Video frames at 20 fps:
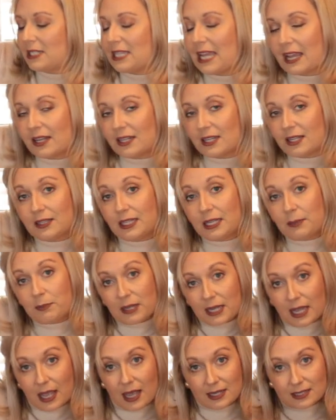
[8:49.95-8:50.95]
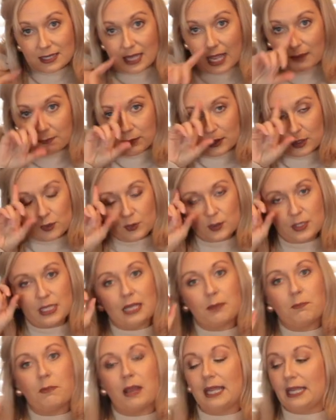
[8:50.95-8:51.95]
technically because I'm
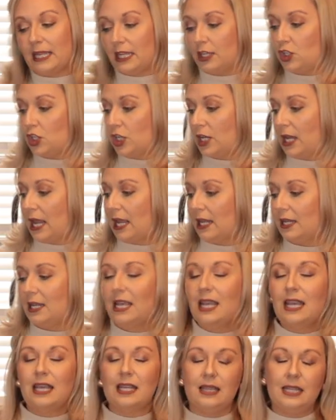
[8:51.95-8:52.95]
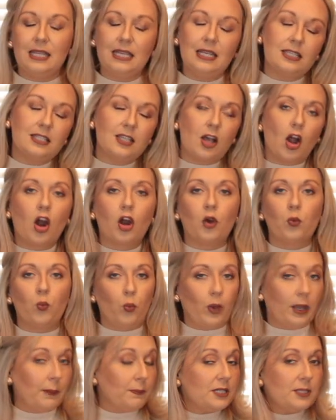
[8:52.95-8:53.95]
using my KitchenAid, these are
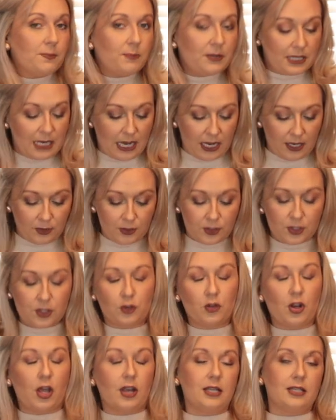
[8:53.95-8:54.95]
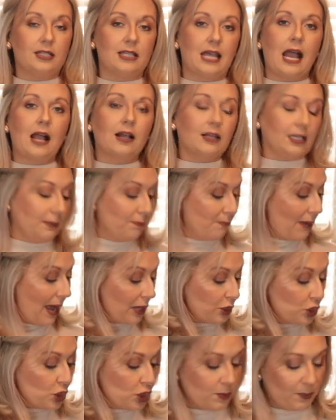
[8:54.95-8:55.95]
whipped potatoes. They're not exactly
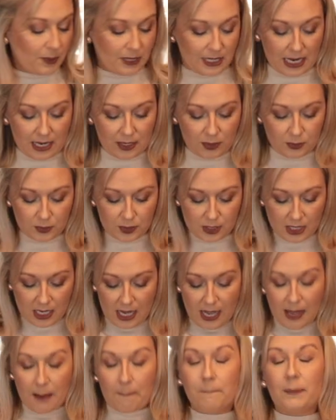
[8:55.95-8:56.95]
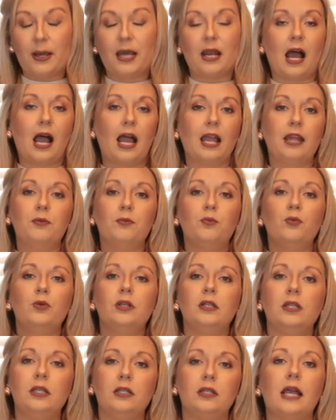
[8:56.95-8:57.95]
mashed potatoes, but I
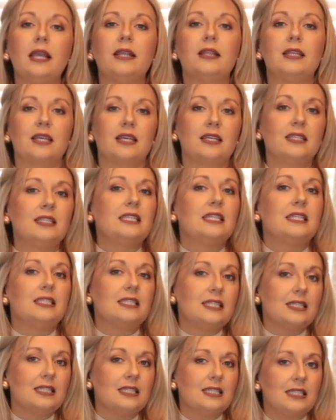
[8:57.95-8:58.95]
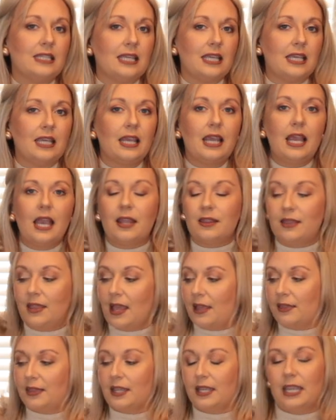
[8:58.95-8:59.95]
really like the consistency
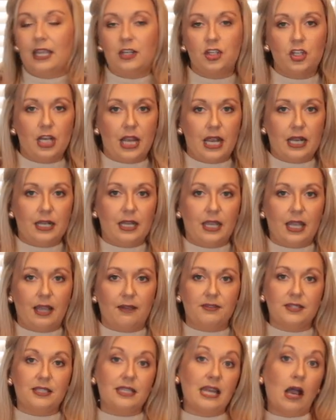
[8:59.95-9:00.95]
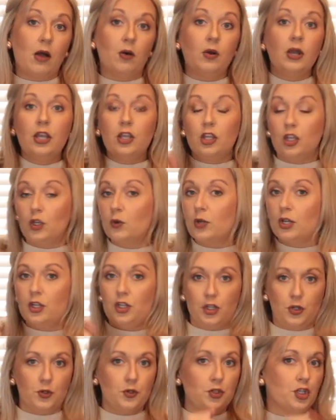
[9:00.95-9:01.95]
that the KitchenAid gives. Now, you can
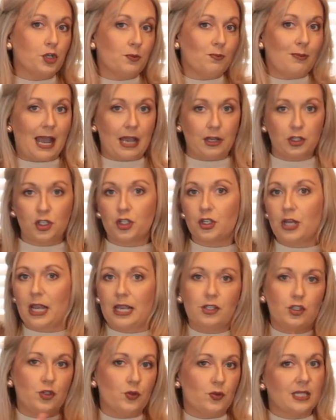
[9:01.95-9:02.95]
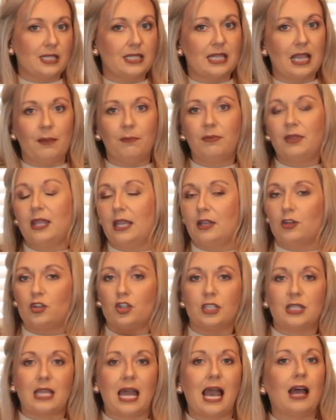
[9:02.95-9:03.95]
use your masher and do the same thing.
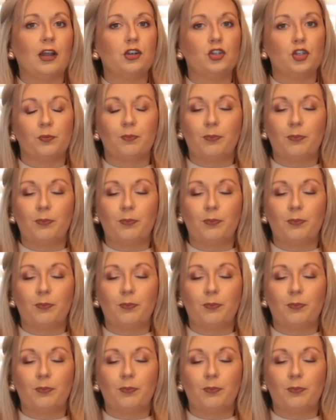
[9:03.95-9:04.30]
Just add your